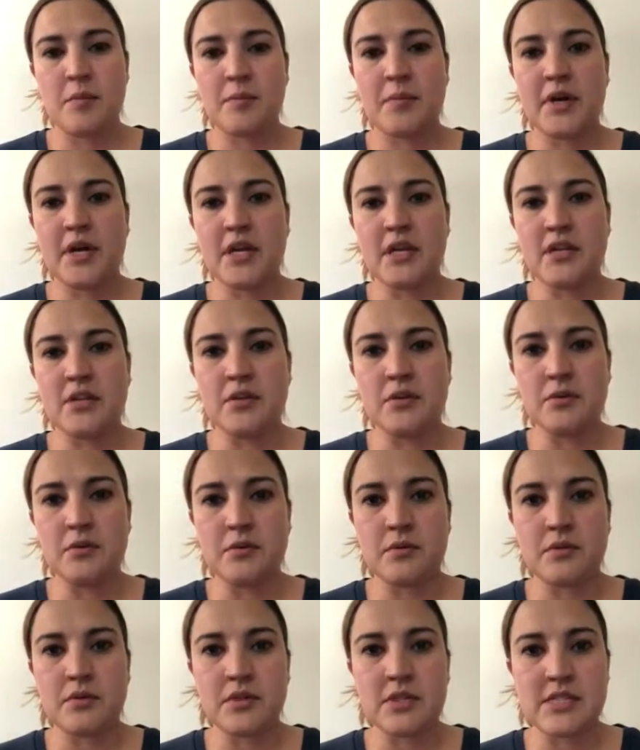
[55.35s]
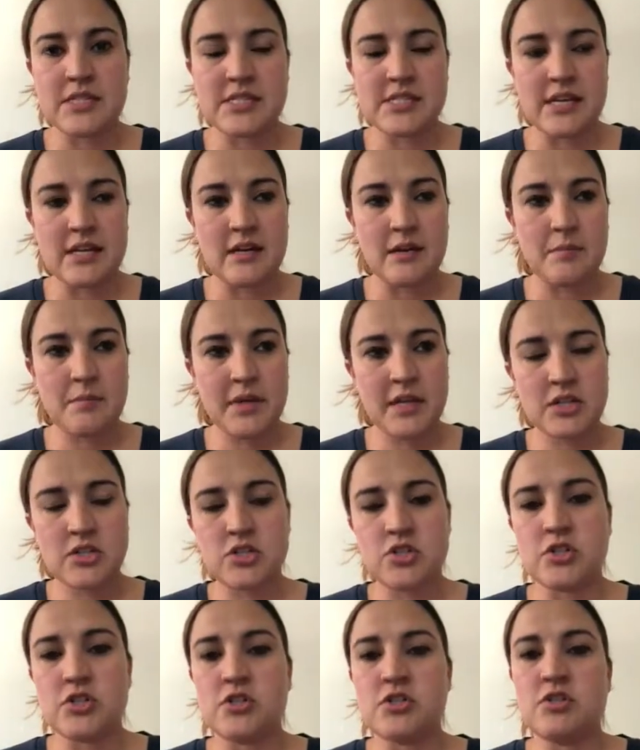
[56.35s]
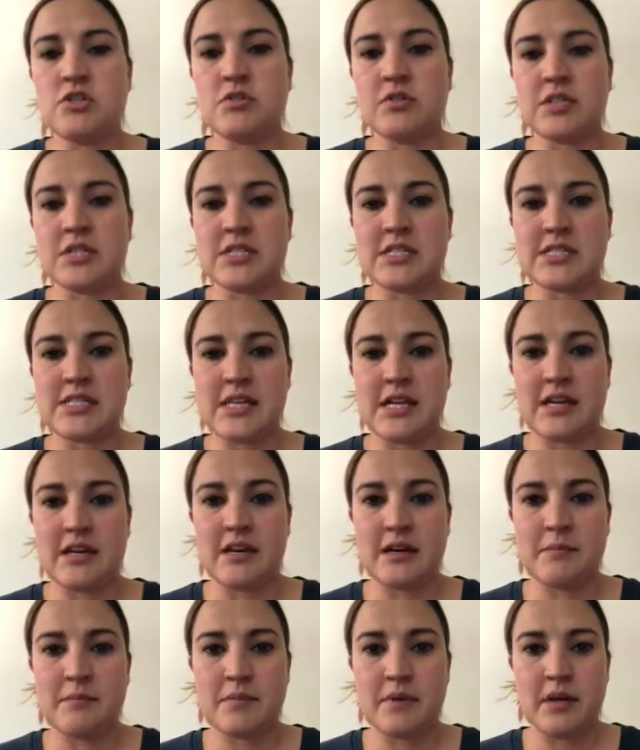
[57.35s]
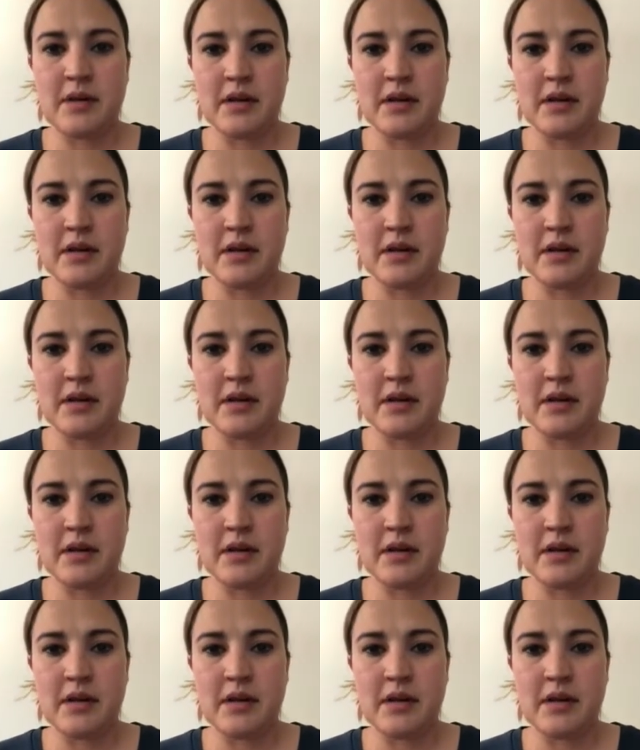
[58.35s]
but you could set up pictures. You could set up,